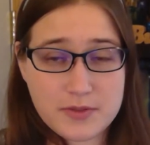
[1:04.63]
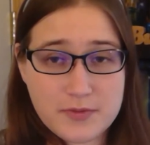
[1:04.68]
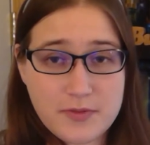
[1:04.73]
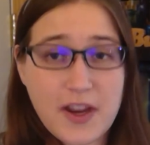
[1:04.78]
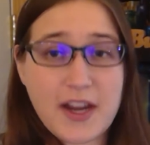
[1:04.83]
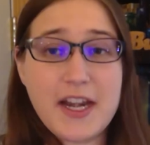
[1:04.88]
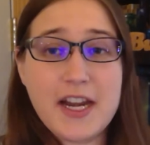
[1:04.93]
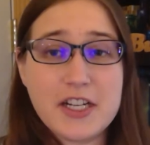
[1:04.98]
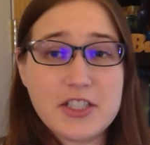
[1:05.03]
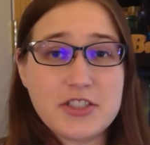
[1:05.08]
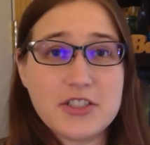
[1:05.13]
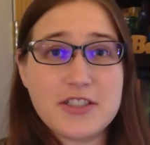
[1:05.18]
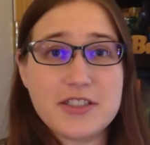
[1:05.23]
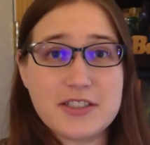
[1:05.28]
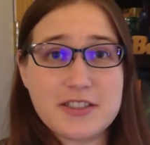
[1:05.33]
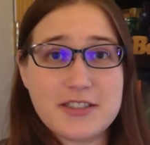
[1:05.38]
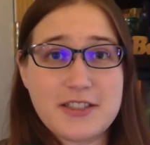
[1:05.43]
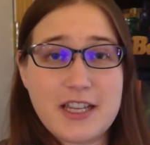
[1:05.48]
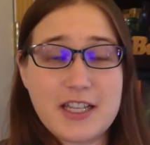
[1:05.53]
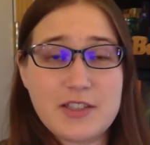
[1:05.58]
financially
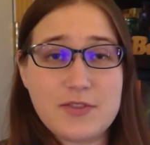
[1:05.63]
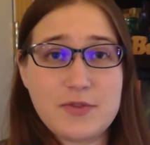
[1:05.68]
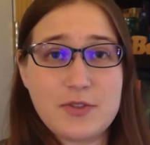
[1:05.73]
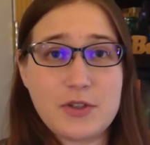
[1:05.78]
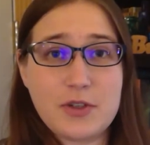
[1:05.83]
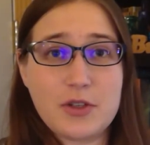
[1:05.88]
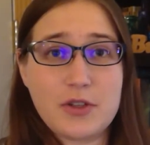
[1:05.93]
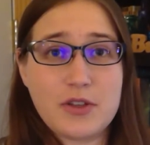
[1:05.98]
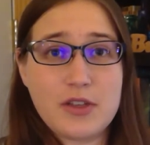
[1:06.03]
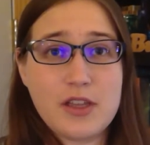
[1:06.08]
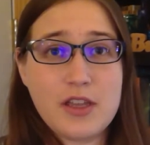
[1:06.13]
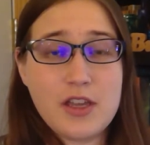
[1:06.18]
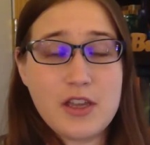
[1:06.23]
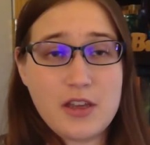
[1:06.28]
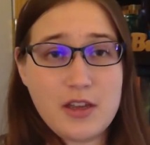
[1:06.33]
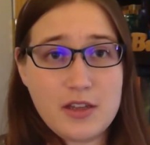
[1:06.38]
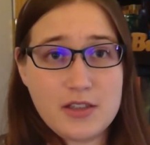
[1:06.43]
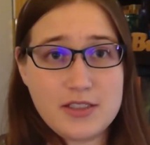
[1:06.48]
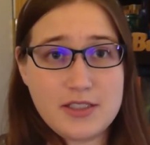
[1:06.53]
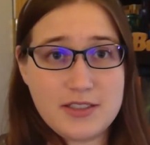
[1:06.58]
successful
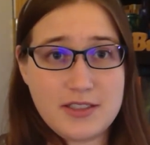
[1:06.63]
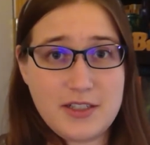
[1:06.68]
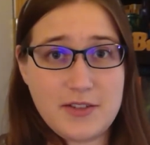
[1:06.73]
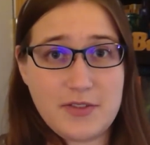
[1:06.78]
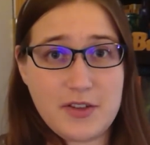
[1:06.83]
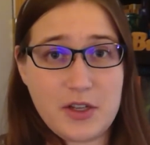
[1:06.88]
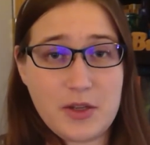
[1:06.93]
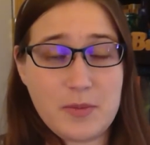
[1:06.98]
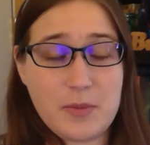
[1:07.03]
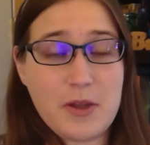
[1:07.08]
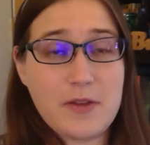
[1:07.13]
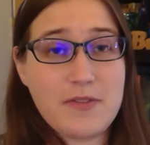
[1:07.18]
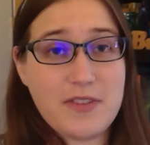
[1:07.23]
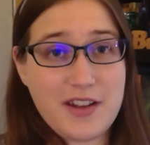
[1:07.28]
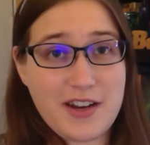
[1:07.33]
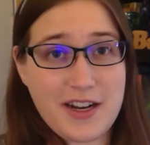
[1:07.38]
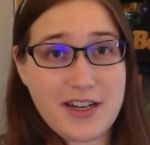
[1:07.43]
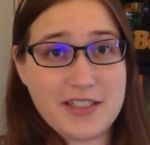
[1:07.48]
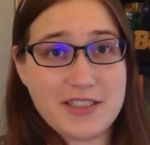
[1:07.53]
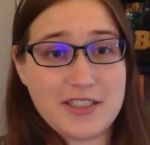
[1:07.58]
Disney film of the
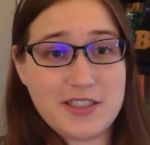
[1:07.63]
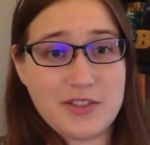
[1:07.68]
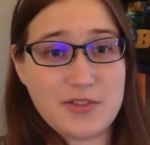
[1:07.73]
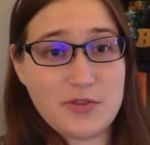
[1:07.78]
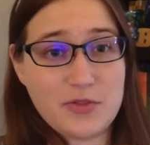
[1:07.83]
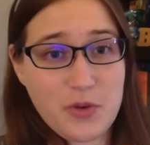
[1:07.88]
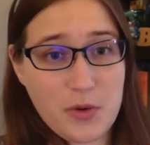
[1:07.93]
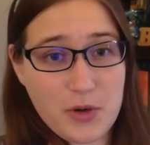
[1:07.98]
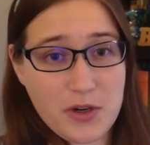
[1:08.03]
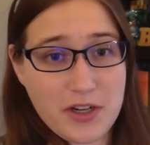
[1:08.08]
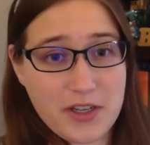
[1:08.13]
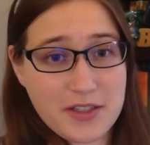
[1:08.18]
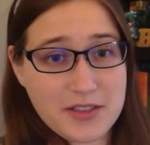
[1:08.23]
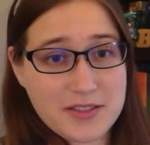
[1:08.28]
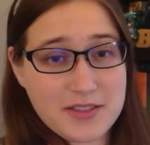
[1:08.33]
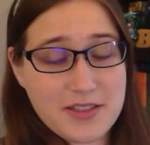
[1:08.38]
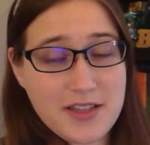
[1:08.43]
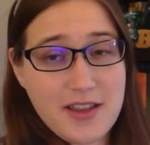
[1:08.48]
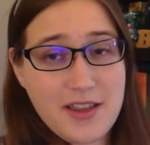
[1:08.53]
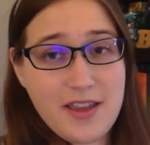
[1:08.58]

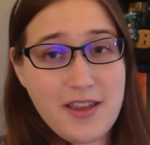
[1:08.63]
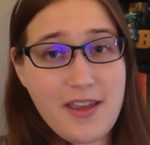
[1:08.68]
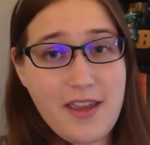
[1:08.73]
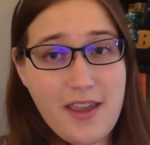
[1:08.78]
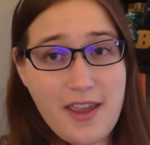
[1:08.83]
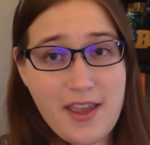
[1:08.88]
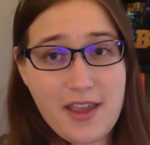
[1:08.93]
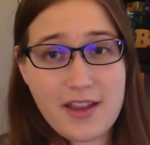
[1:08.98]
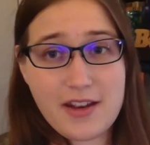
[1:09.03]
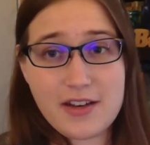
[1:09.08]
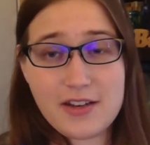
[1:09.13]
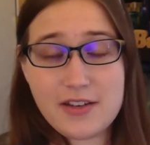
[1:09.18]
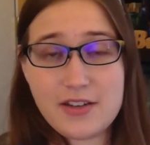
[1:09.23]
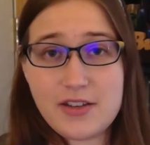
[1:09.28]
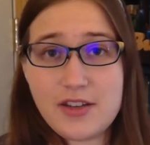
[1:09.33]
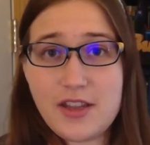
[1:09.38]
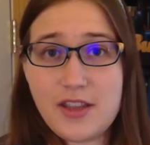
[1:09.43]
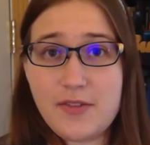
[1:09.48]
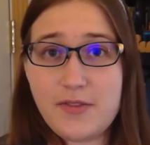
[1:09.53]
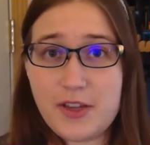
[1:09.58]
1940s, and
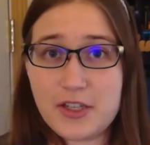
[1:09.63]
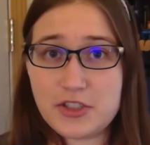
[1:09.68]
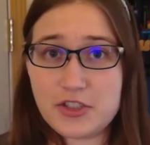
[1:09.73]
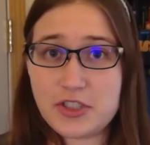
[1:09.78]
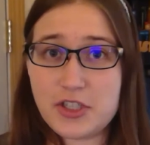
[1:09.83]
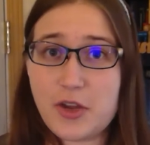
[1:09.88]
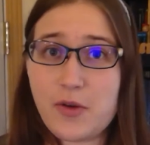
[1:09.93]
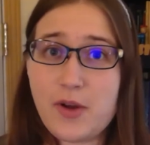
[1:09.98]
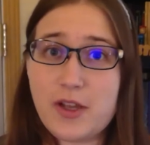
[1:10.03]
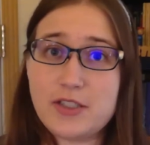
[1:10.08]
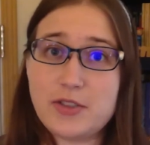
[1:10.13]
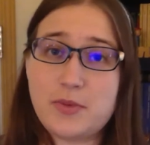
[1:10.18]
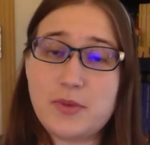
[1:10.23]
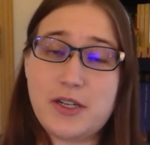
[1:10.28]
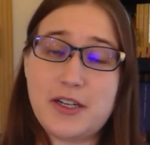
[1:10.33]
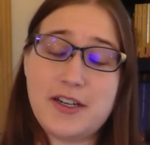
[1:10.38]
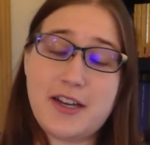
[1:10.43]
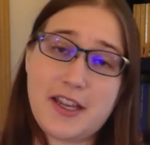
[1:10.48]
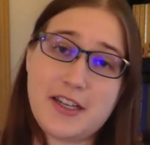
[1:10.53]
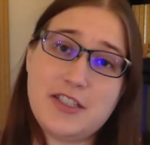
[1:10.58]
eventually go on to
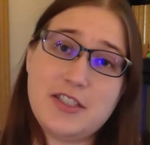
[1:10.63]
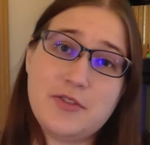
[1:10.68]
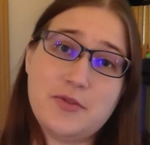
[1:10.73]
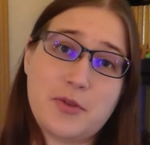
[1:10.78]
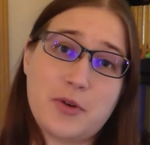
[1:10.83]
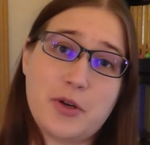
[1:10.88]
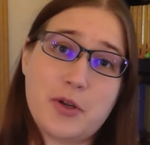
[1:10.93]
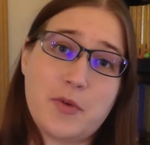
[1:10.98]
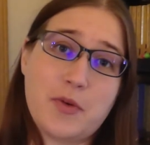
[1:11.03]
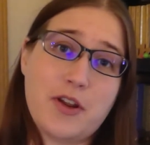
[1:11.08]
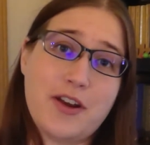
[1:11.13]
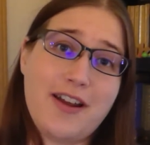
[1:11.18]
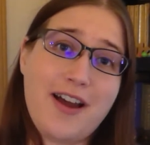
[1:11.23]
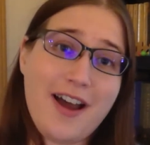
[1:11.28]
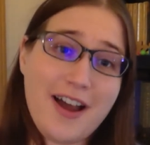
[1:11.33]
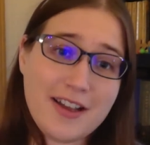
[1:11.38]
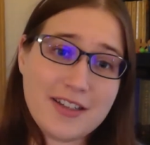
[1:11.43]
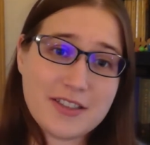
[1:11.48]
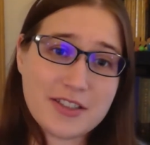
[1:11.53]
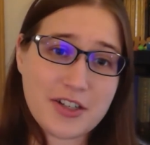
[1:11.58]
win a 1941
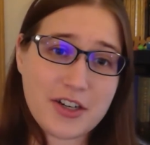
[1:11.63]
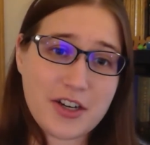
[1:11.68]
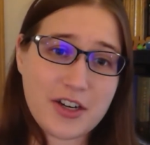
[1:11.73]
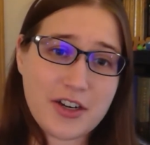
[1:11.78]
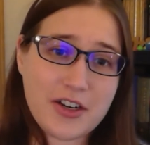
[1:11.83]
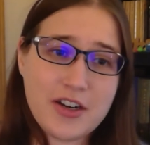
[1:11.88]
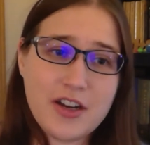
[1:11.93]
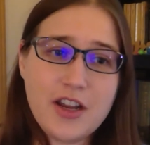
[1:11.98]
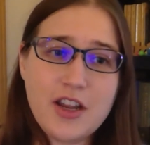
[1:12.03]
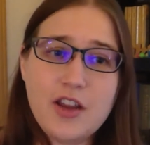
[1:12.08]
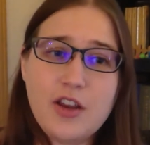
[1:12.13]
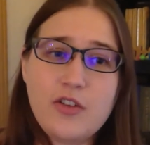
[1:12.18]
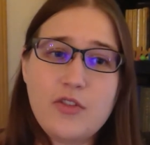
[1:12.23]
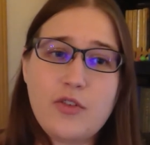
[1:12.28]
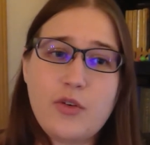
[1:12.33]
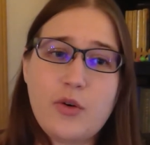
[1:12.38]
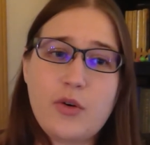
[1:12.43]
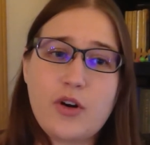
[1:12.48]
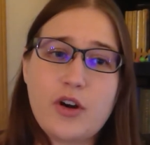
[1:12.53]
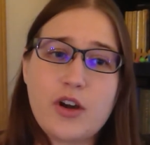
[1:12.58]
Oscar
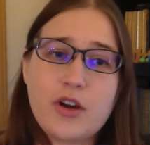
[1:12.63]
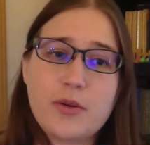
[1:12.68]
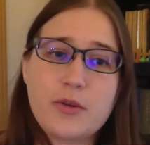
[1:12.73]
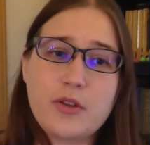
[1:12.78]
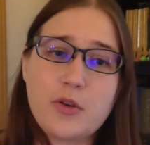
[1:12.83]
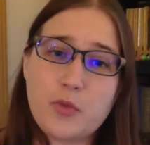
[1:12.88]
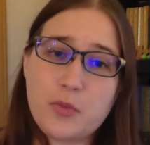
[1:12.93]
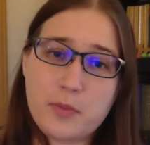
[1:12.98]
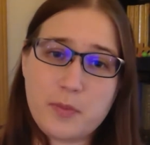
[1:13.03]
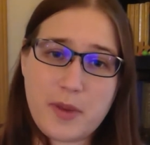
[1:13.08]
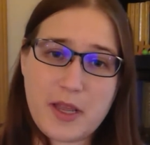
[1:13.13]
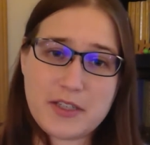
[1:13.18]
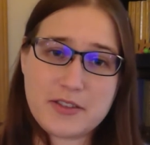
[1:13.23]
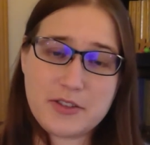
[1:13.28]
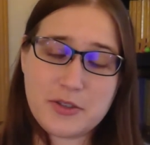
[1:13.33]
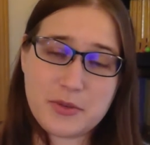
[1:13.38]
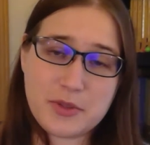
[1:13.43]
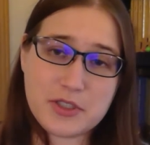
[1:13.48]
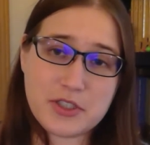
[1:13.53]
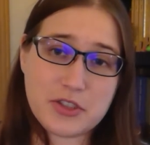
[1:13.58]
for
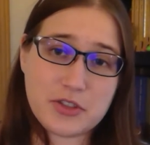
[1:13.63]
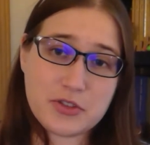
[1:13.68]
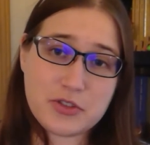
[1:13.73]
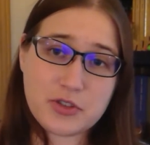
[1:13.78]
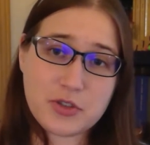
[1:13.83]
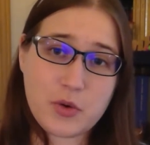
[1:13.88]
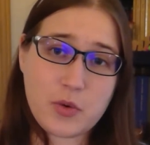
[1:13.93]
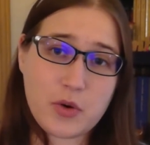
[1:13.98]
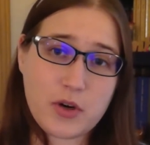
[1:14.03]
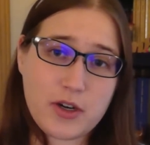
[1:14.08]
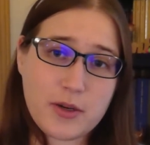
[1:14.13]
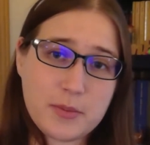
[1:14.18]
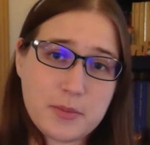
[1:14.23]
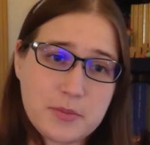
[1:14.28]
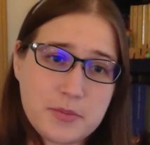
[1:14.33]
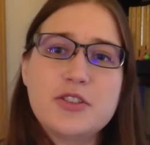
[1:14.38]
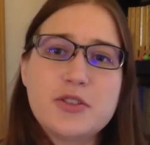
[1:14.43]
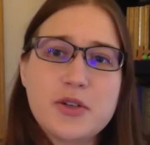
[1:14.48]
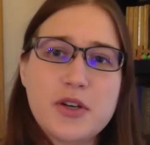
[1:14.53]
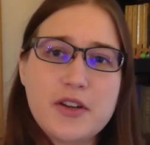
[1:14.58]
Best Original Score.
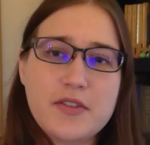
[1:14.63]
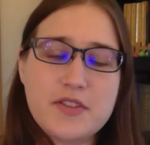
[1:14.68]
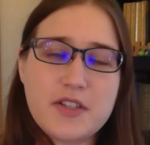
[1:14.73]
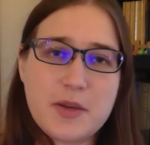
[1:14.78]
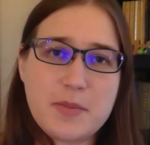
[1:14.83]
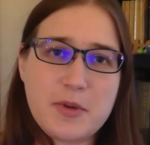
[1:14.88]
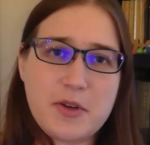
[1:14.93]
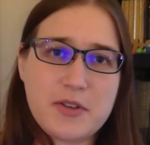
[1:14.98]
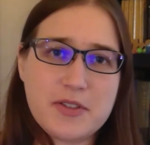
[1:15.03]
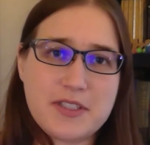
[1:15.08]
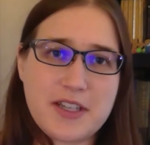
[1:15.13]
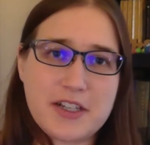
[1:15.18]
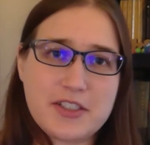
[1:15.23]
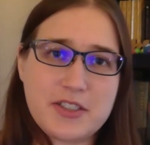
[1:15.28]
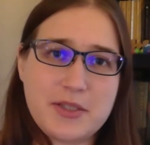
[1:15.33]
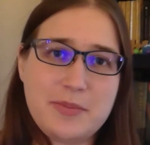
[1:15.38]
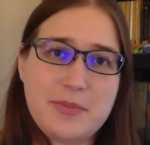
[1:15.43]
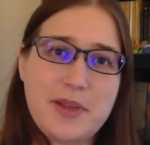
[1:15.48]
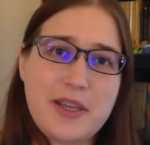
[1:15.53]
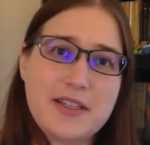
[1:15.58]
The story of Dumbo is
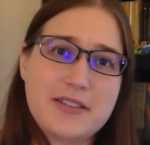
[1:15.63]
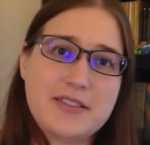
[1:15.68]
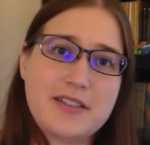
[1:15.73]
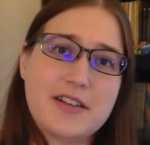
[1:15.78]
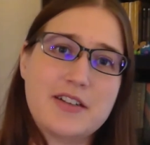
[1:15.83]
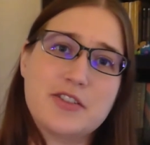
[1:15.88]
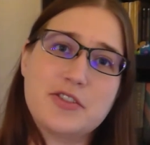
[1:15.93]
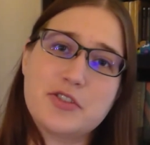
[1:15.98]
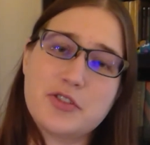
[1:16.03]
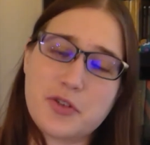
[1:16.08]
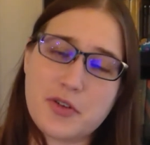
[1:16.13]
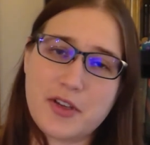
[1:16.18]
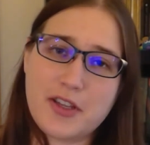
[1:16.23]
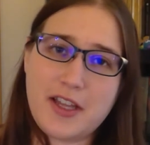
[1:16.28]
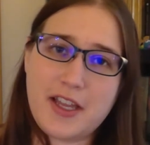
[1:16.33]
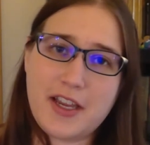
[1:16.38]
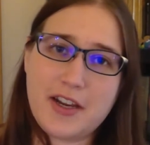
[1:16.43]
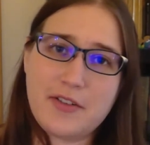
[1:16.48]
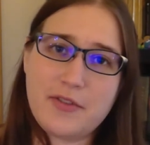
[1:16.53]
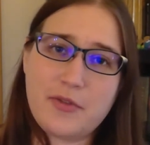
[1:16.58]
actually based on a
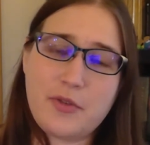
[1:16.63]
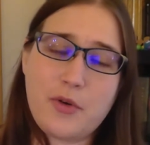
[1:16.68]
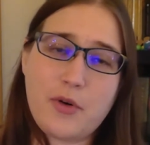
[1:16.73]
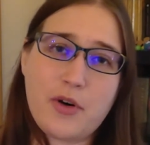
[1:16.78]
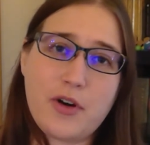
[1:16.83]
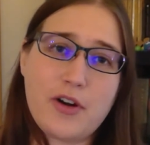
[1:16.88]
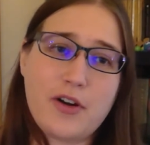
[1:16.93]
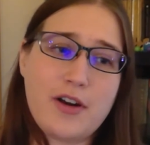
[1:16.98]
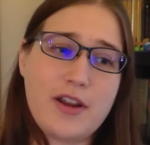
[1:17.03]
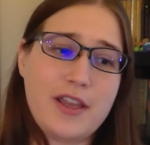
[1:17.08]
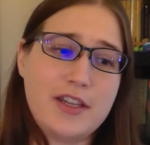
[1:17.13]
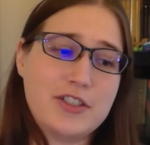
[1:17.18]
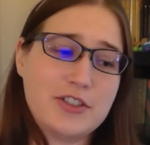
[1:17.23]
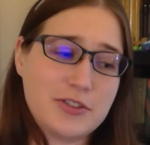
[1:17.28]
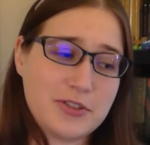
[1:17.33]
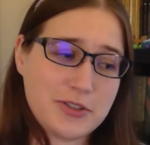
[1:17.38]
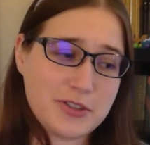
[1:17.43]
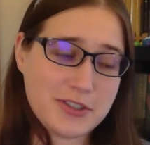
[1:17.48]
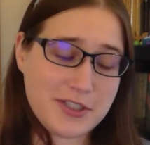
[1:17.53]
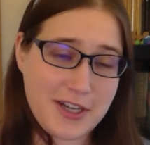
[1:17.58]
storyline for a
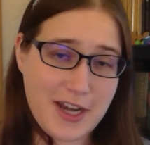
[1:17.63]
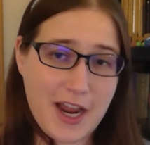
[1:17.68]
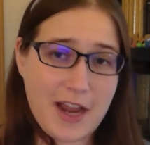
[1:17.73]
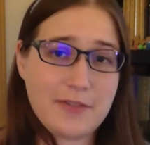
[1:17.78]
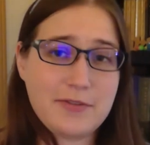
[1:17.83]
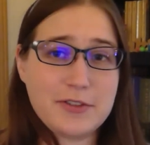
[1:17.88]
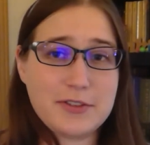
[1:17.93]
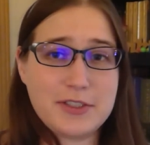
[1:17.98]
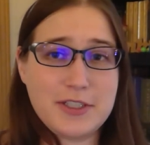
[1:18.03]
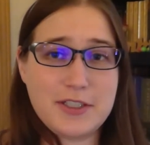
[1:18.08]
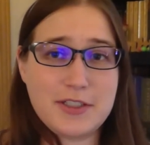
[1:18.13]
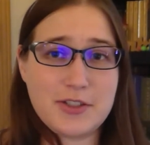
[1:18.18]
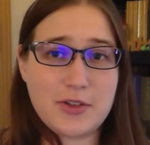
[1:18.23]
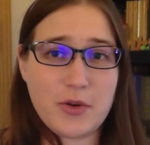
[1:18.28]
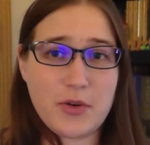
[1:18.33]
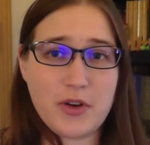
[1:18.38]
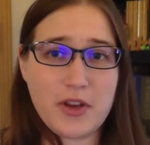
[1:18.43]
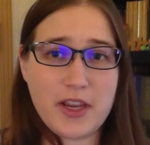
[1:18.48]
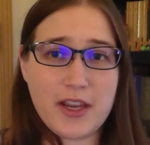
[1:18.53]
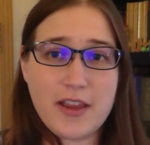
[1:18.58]
children's novelty
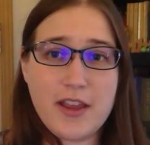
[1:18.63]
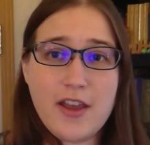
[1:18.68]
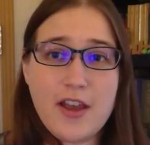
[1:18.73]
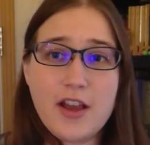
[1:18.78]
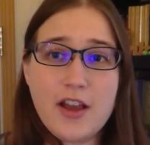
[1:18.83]
toy